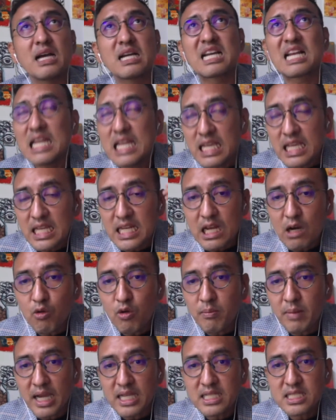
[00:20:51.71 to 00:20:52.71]
click in
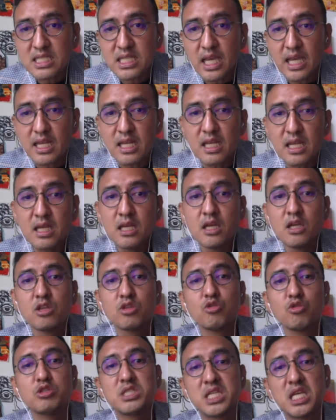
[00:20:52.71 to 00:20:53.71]
our mindset
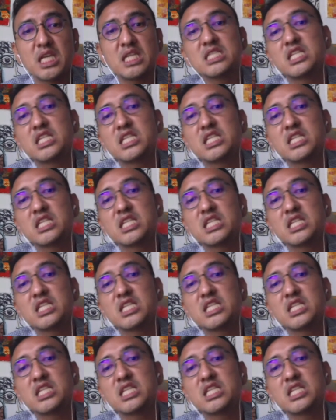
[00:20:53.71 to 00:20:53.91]
to change